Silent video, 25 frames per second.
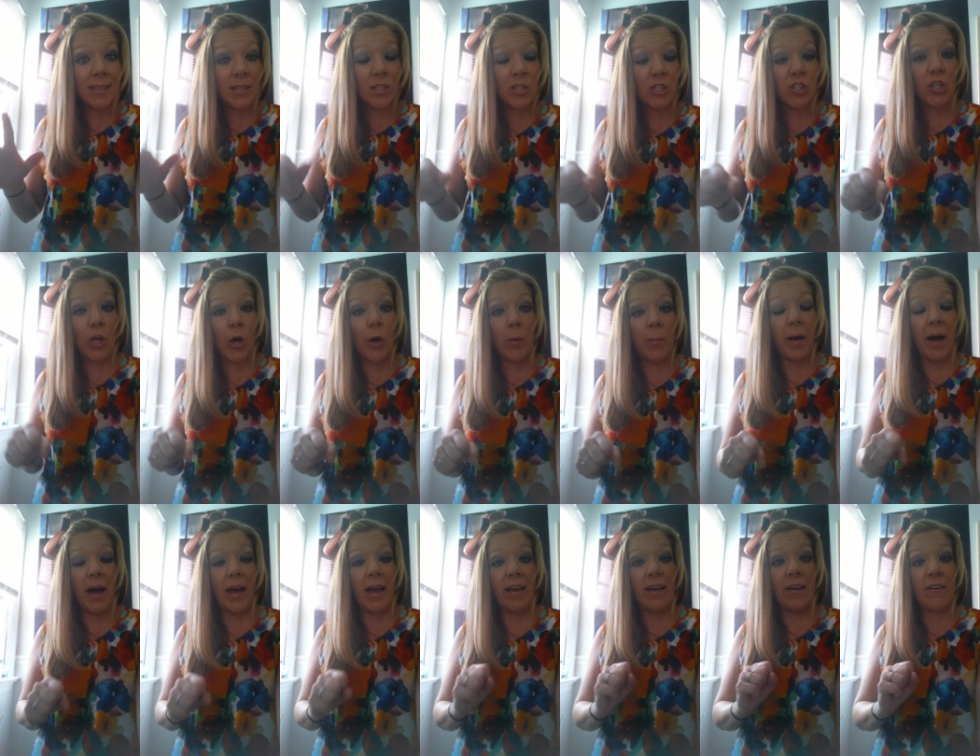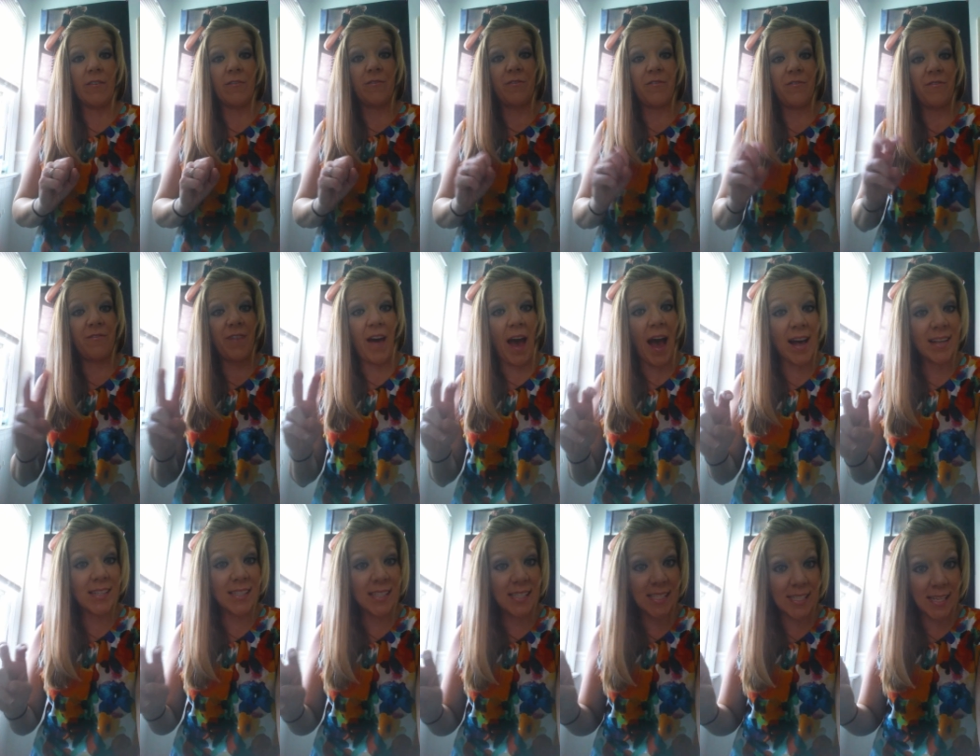So by
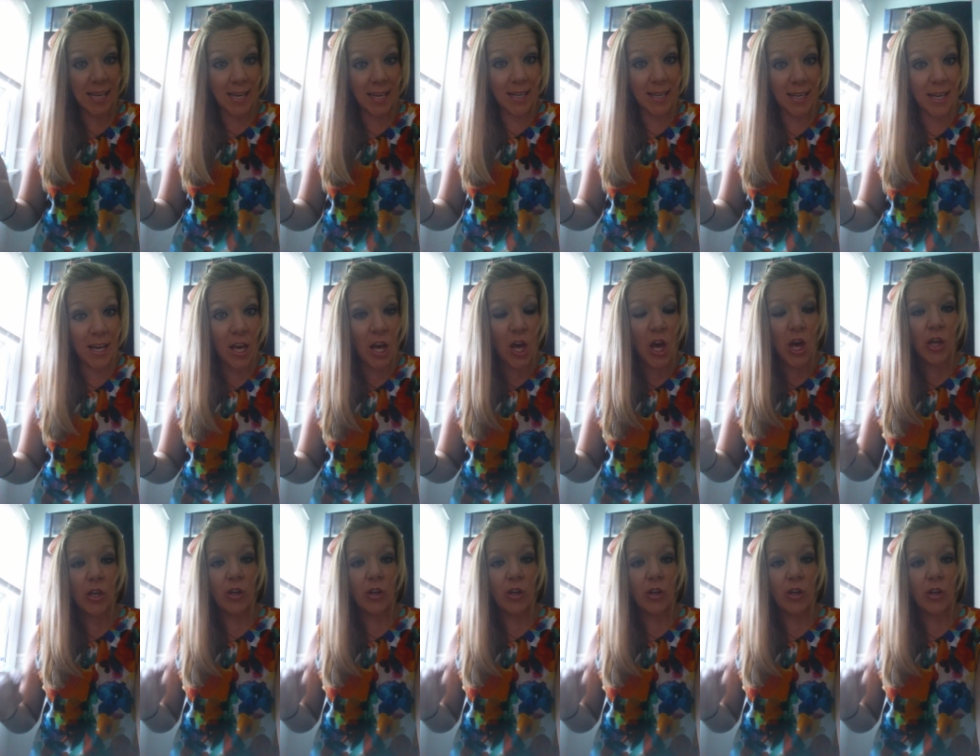fasting,